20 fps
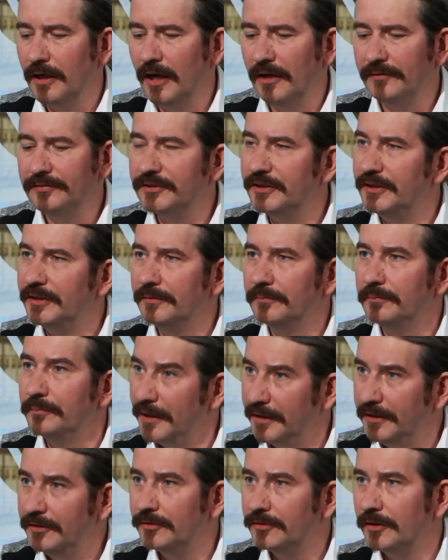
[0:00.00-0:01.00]
I've seen
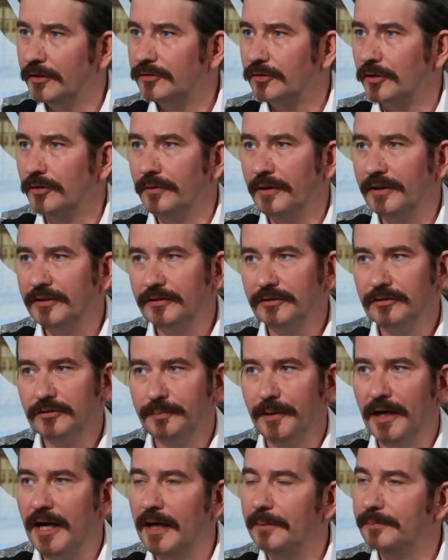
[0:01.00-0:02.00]
many such corrections,
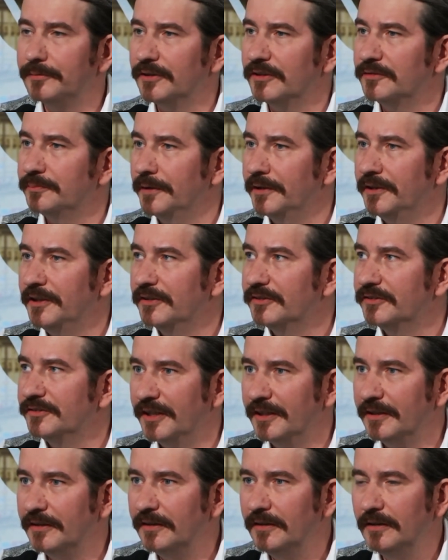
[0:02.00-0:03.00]
perhaps as many as
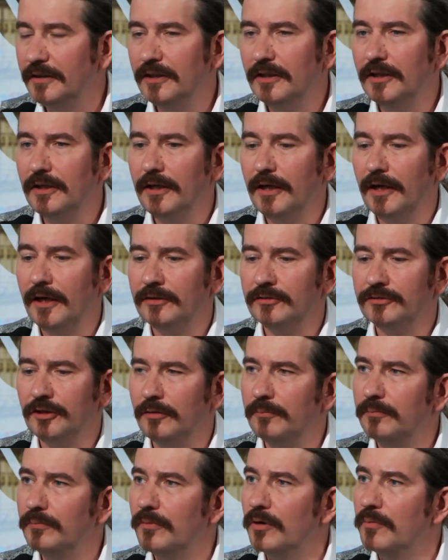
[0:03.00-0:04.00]
10, and
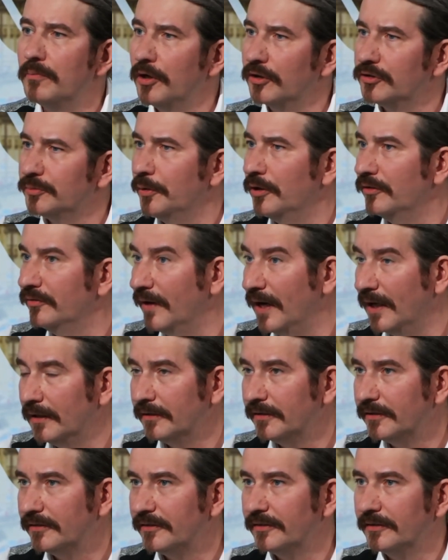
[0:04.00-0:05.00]
some much more
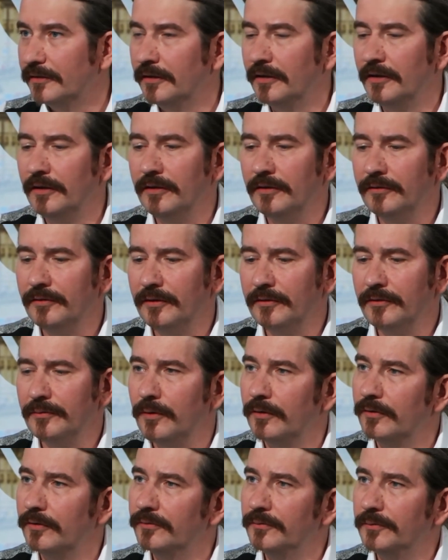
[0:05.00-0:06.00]
violent than the
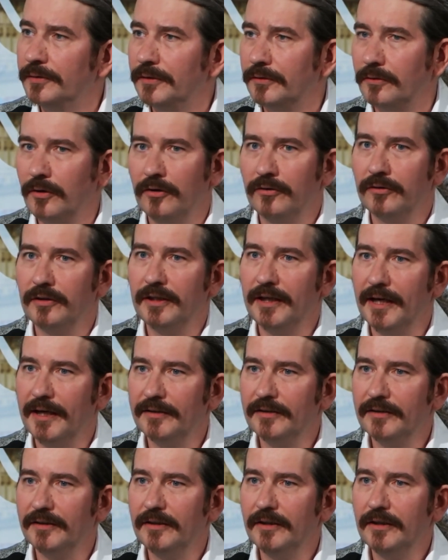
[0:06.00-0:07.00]
one we currently
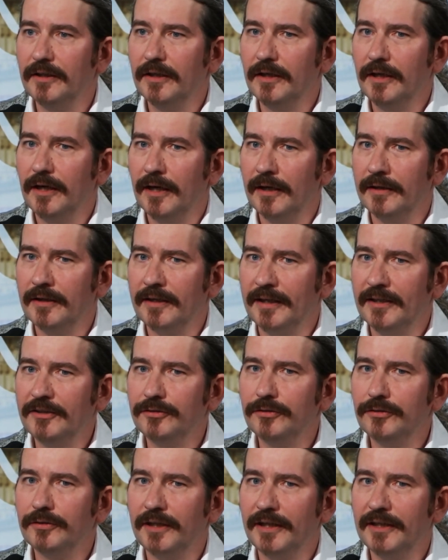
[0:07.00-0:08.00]
had. And I guess
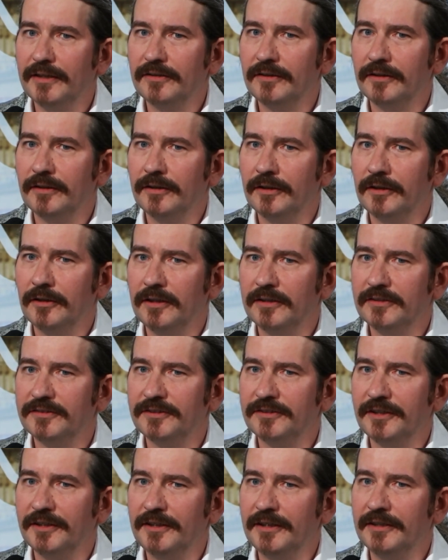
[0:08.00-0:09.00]
you get, let's
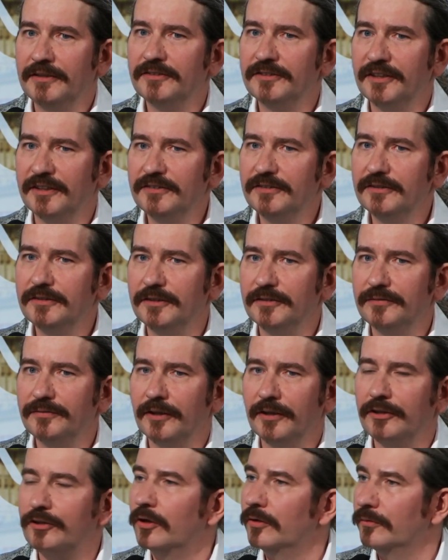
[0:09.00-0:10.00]
say, insensitive
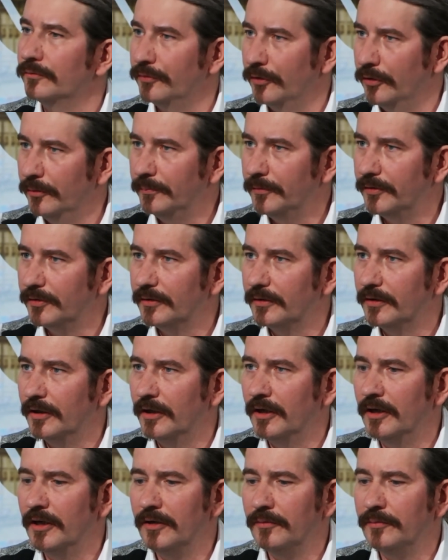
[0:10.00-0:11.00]
and confirmed
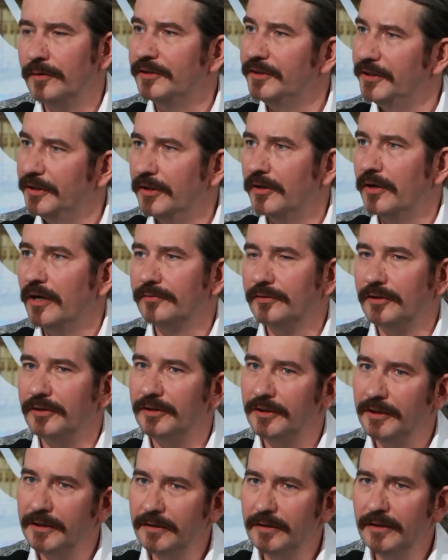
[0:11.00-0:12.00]
when year after
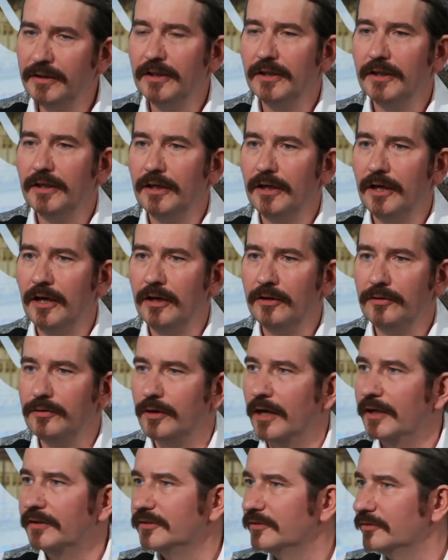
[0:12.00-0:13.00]
year your
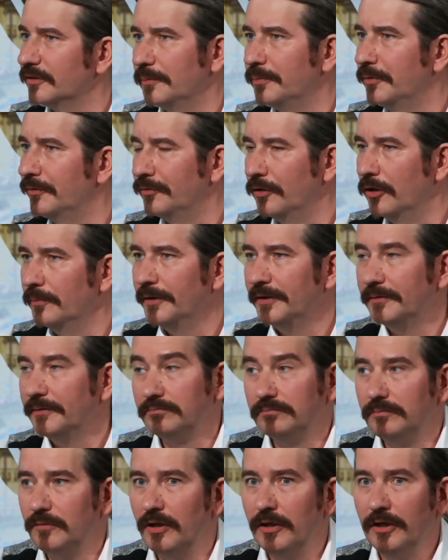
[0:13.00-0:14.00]
assets are performing
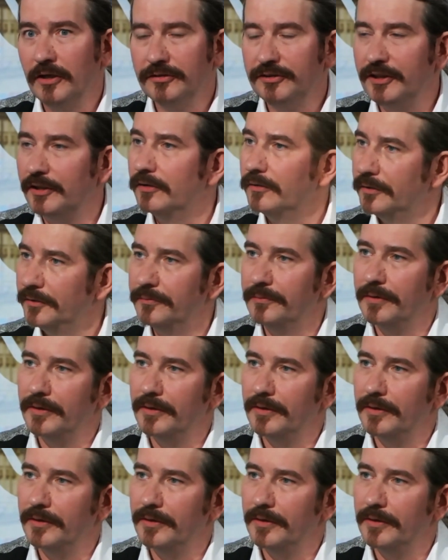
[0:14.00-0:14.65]
generally